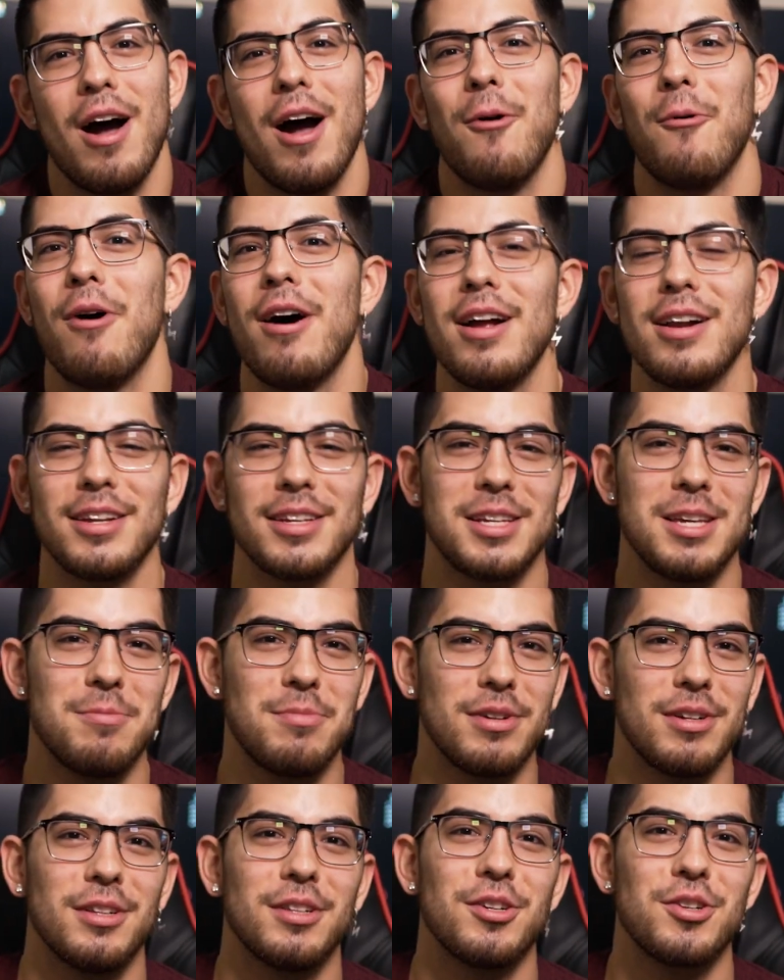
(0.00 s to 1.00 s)
I wanted to
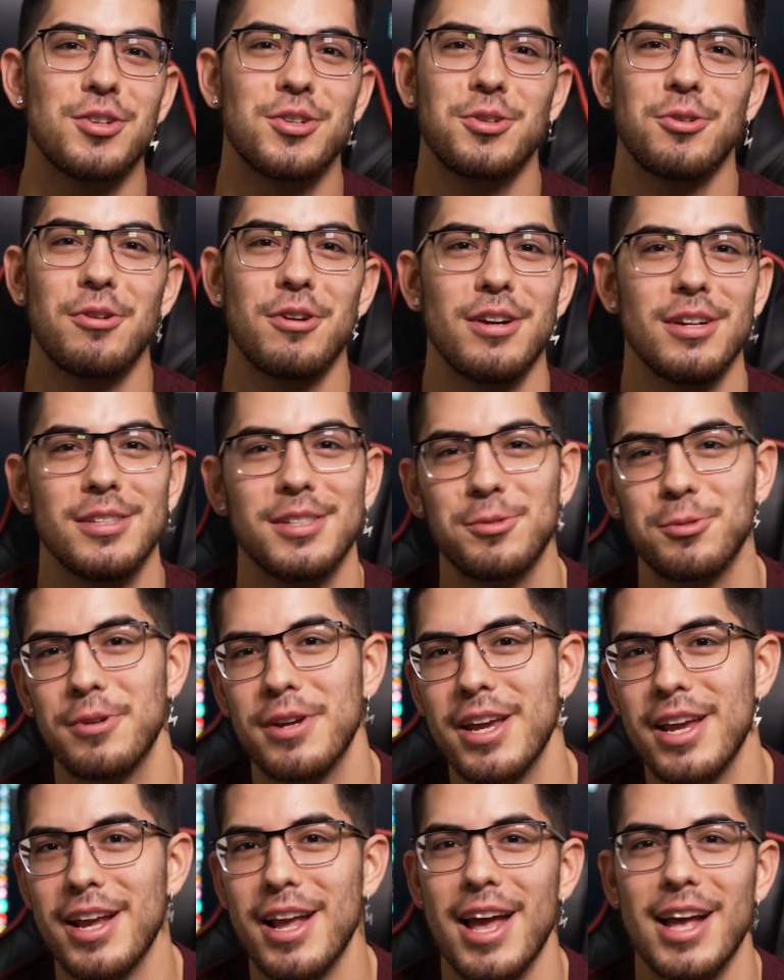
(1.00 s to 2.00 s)
keep it a little short and
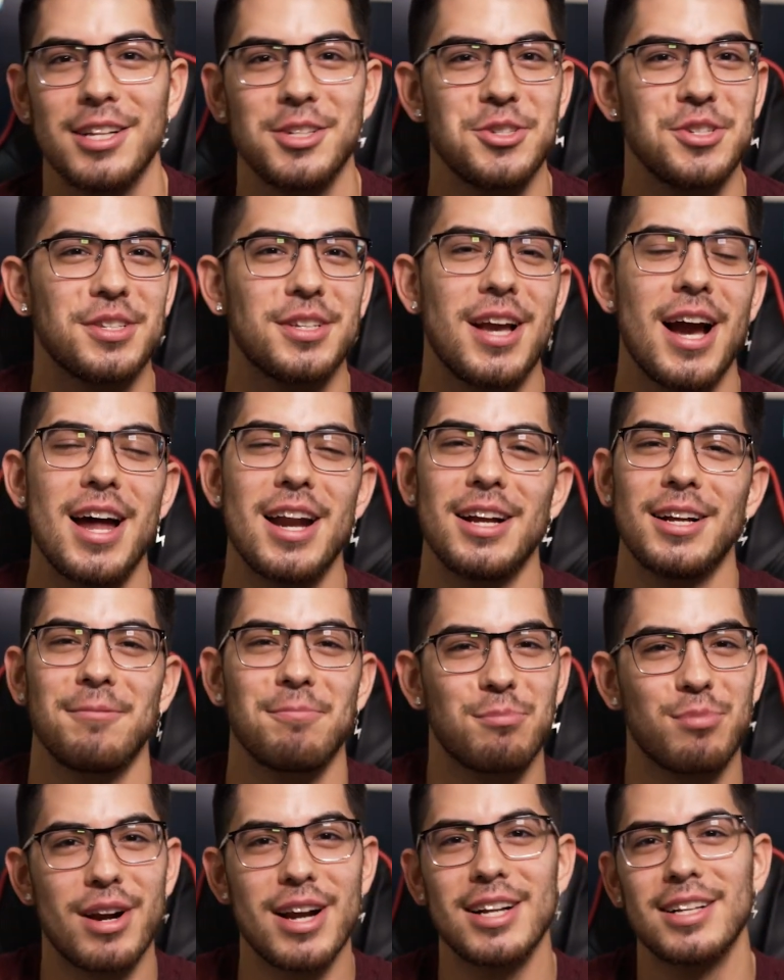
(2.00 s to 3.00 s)
sweet and just kind
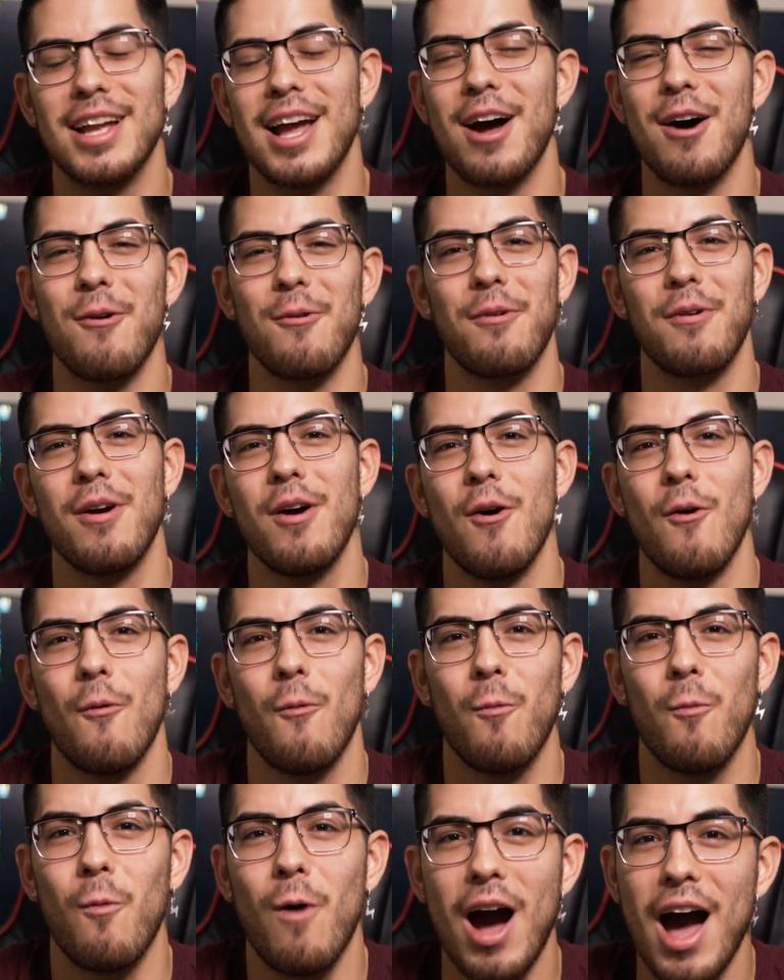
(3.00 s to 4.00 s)
of break down
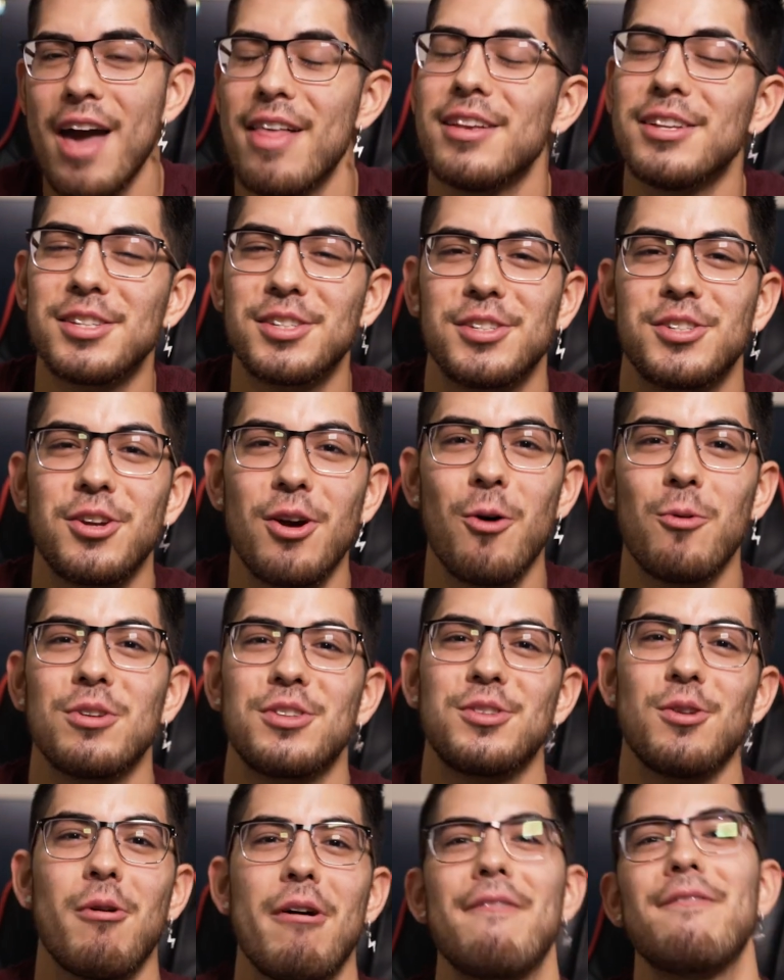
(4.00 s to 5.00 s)
why this show
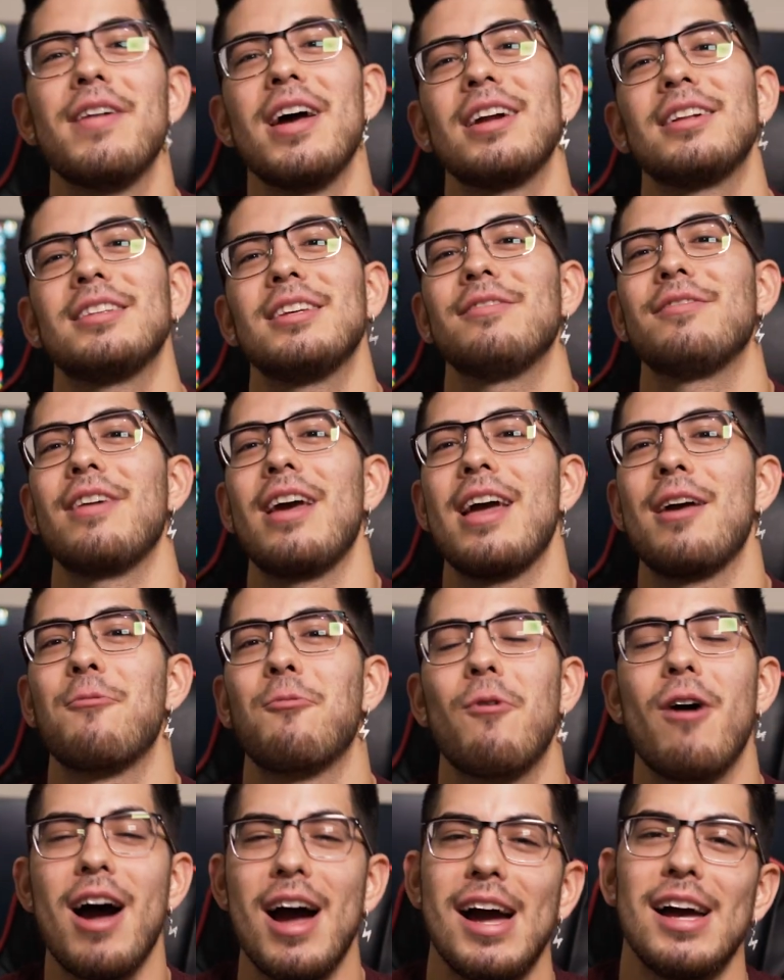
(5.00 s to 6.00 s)
was so effective
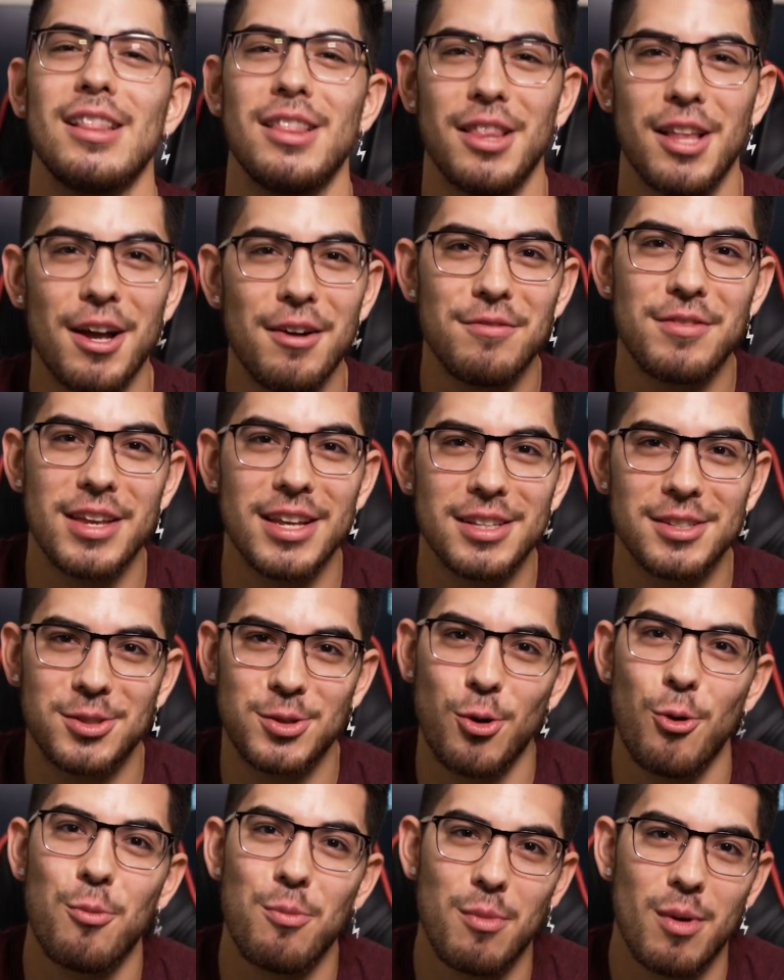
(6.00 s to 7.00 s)
and why I loved it
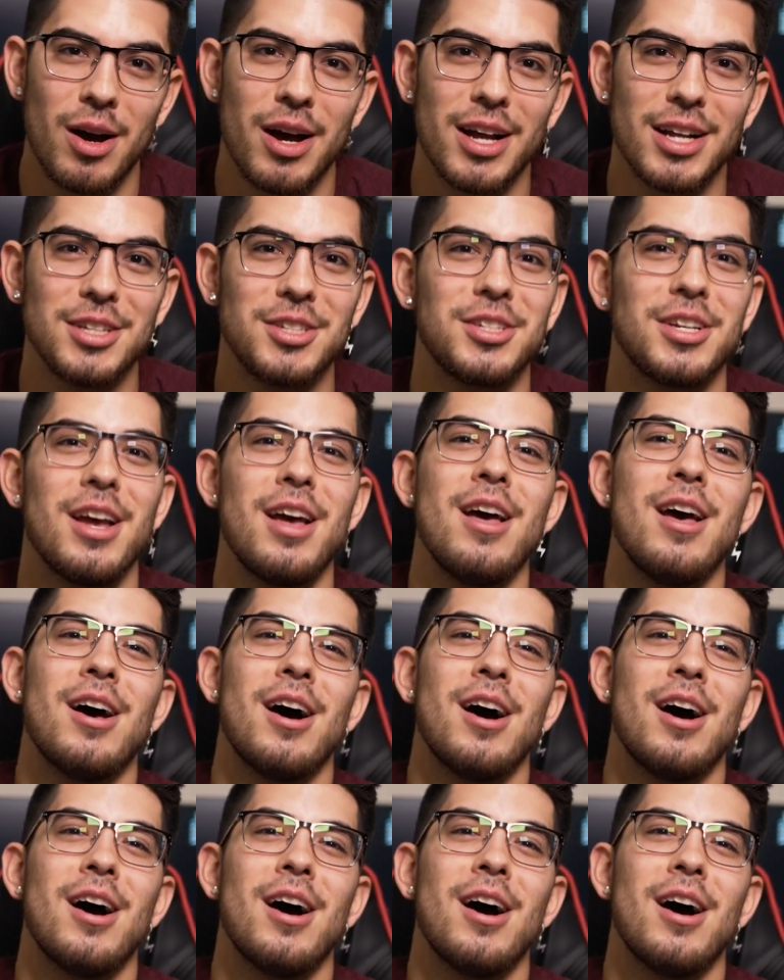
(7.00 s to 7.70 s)
so much.